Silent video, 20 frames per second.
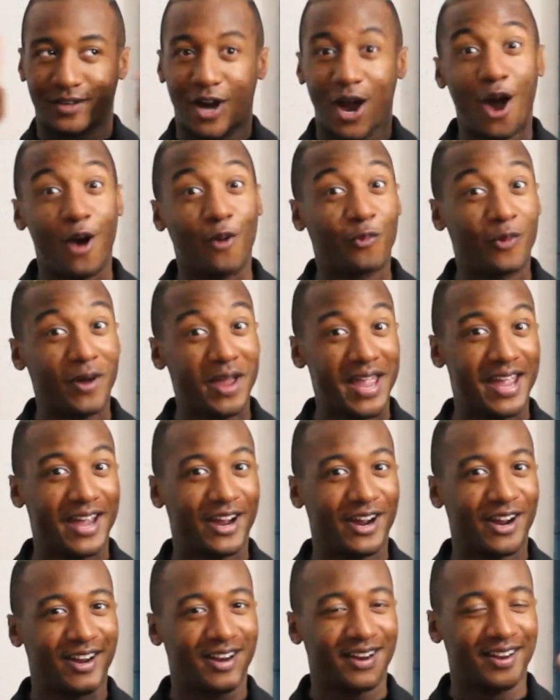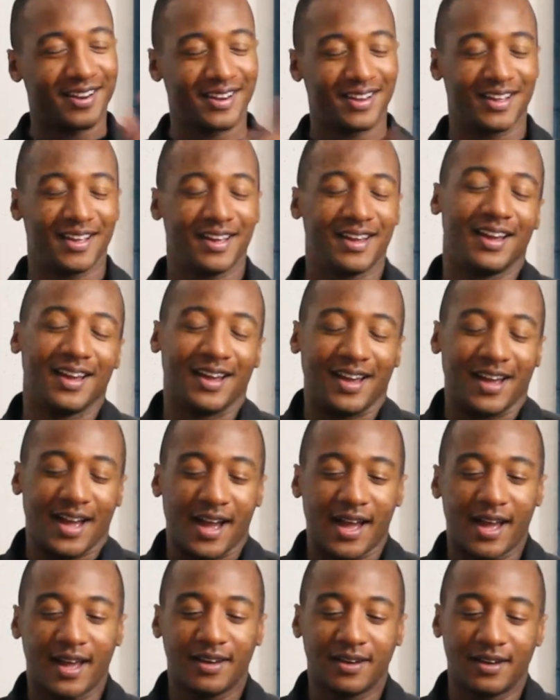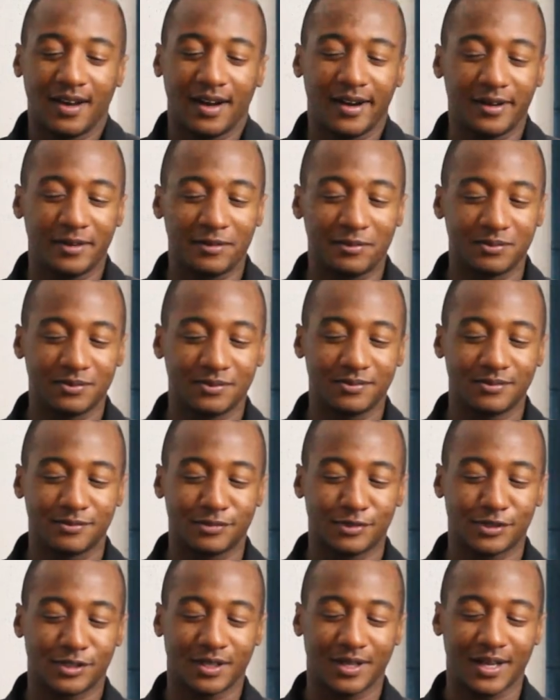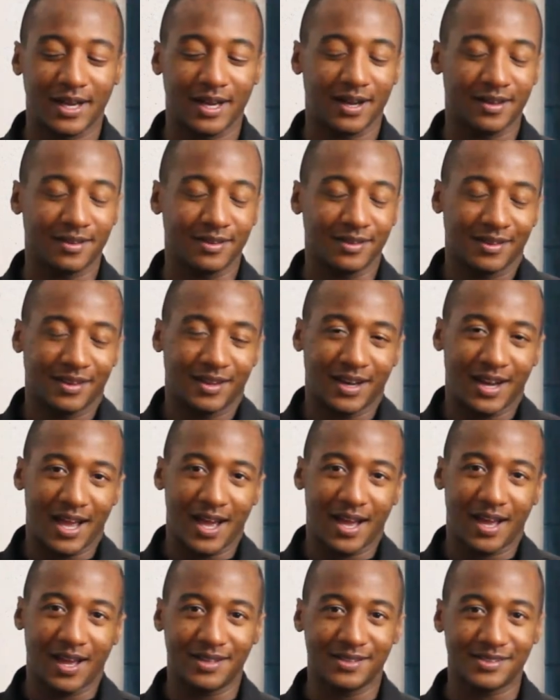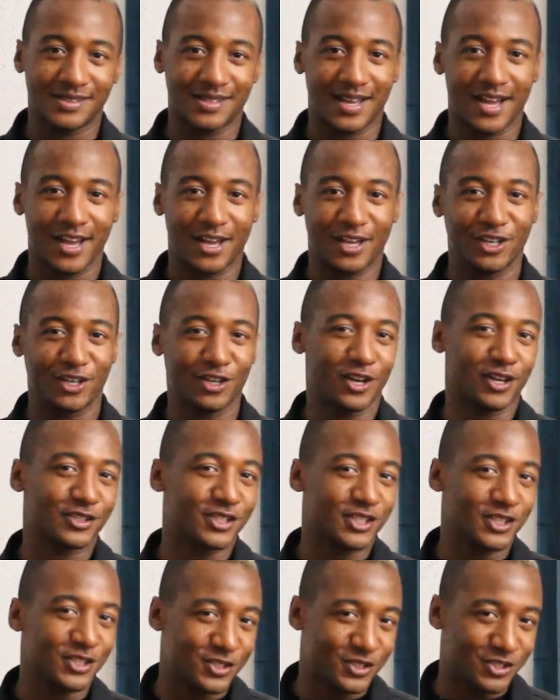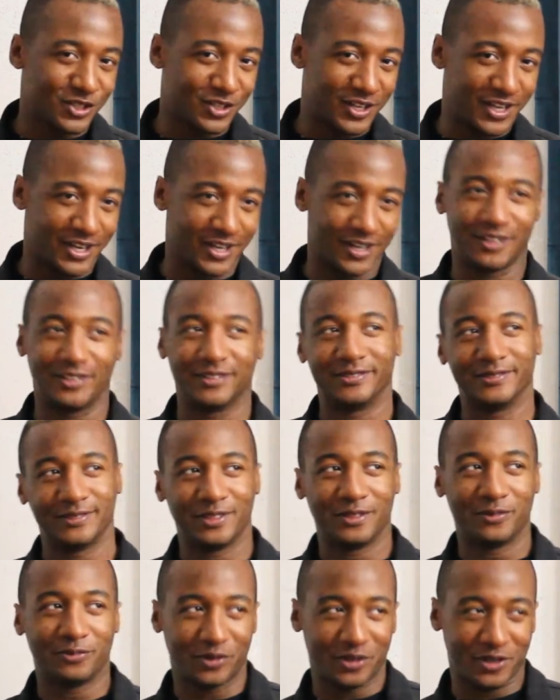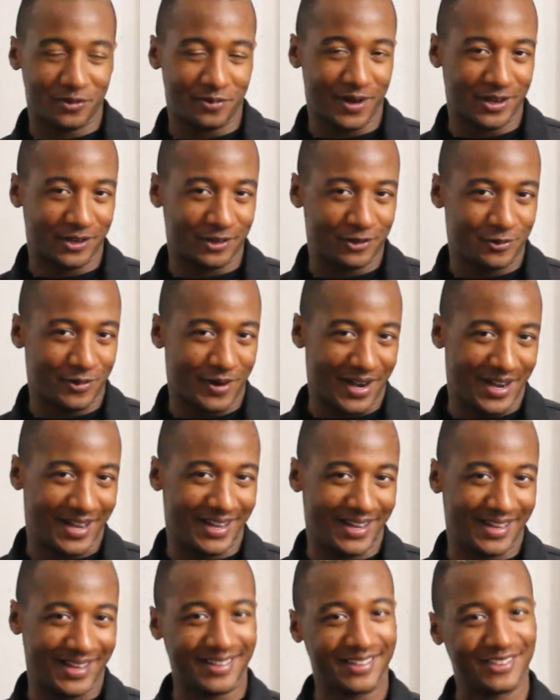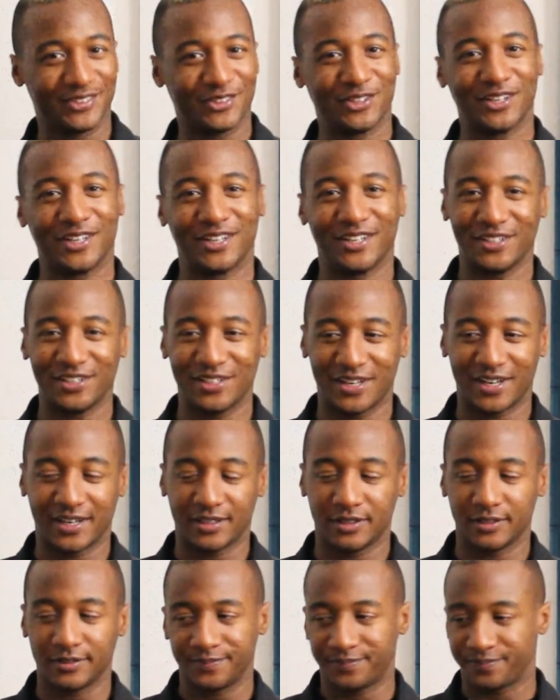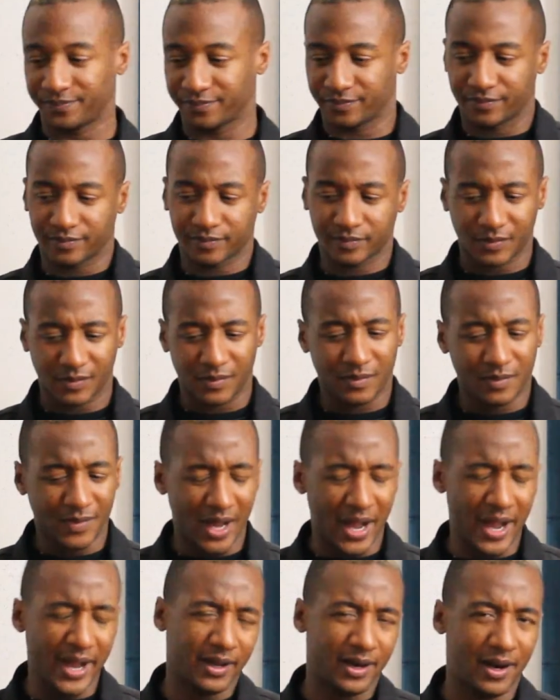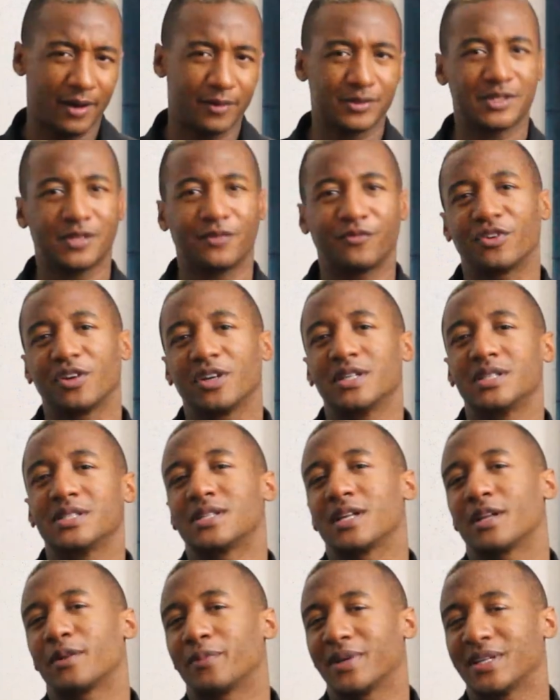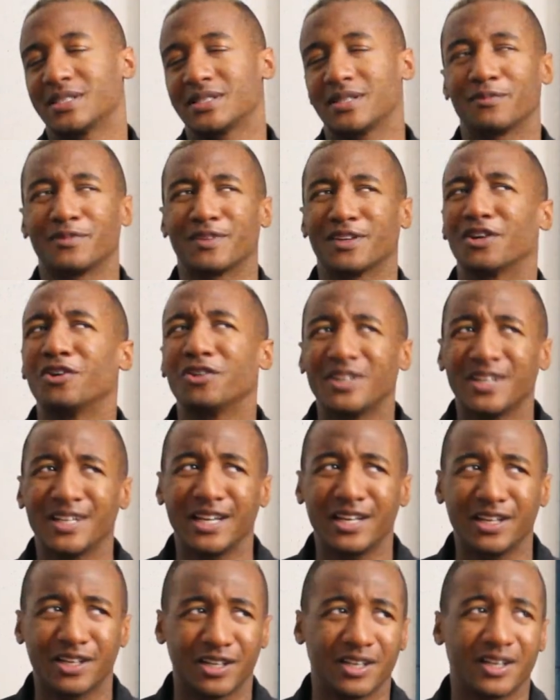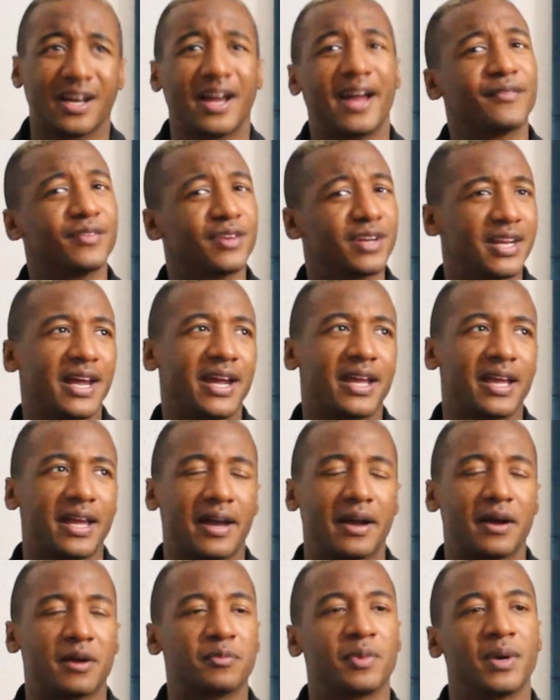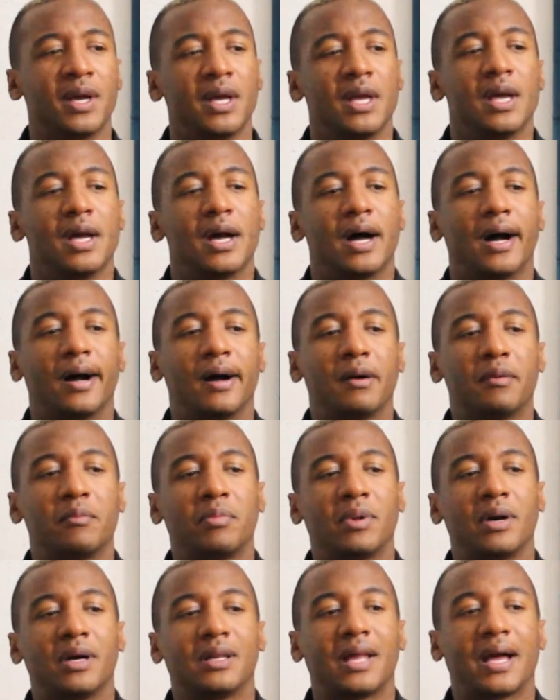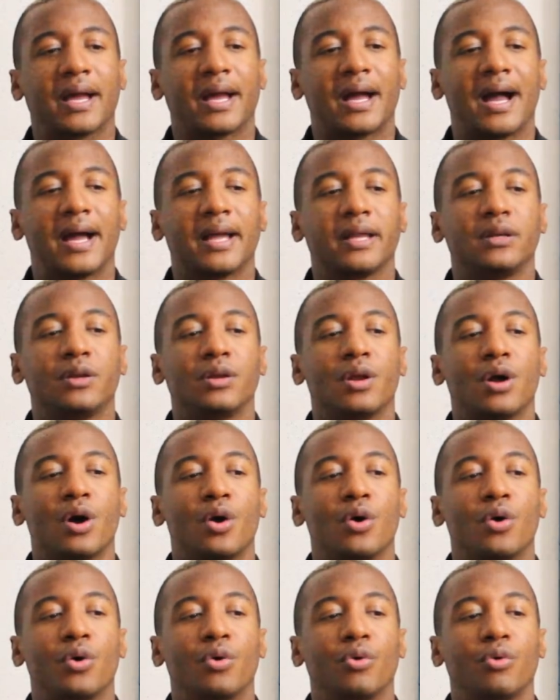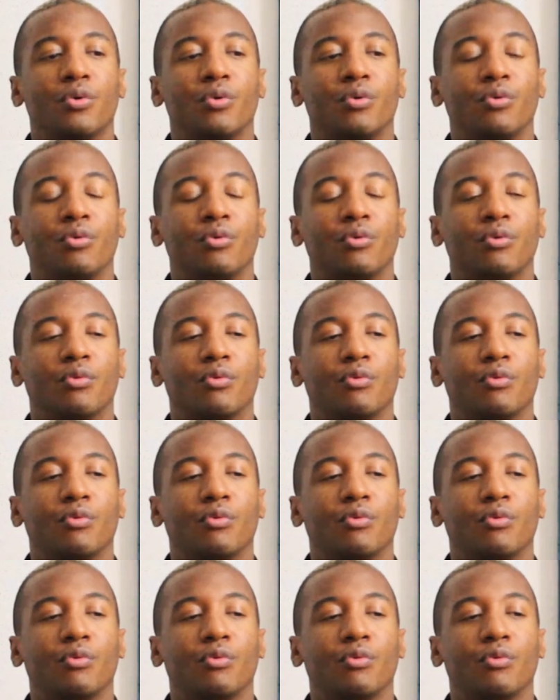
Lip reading: aware. And so like other than that, it's like you go to the studio, bring a bottle of wine, or hanging out with some friends, celebrating something, going to dinner, having a nightcap. But like I know